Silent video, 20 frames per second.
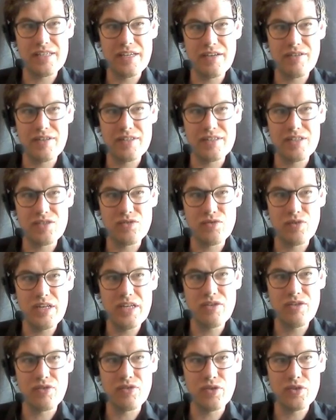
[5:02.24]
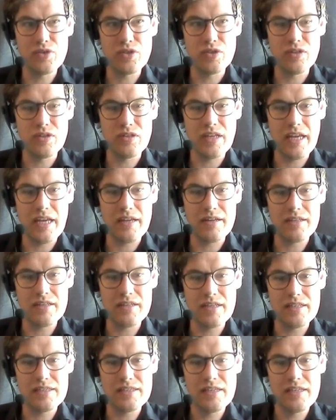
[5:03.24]
synchronous is really crucial to
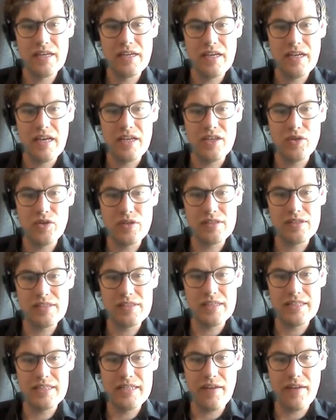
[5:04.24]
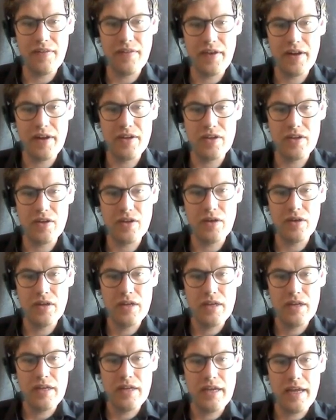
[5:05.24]
this. And you can see down there,
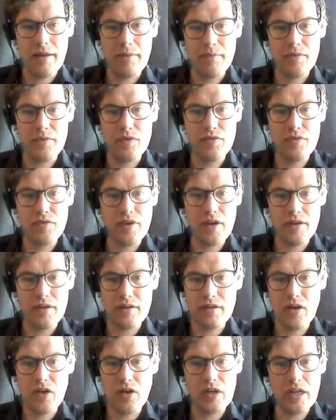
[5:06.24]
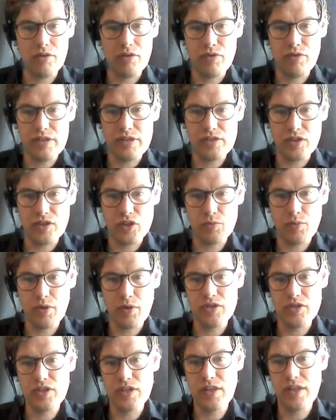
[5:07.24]
you've got online research
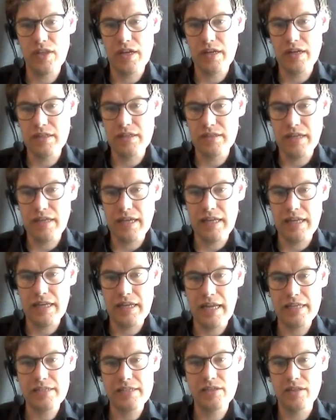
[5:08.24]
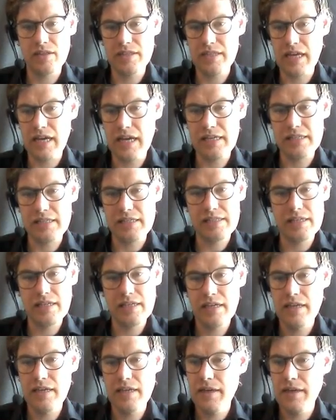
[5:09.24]
project there, lexical task,
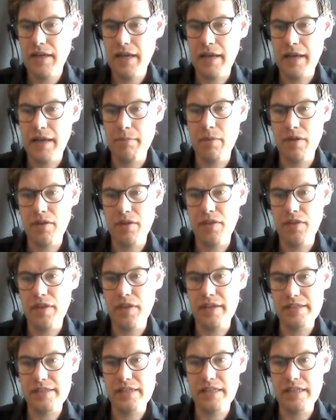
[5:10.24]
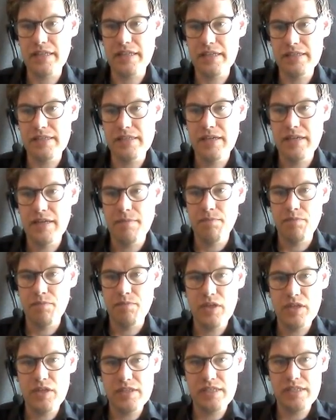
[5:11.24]
other things like this.
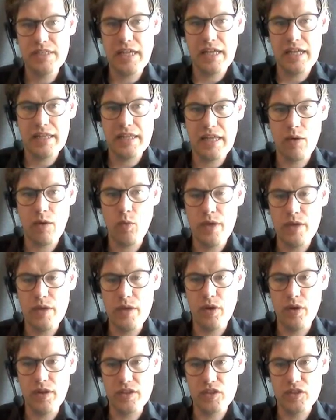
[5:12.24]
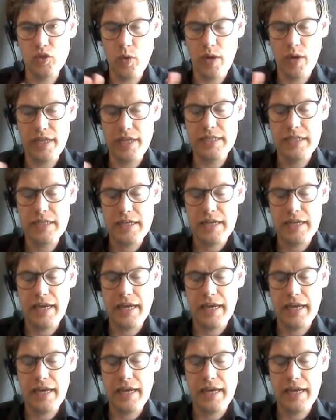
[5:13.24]
And you can see that week 1 is quite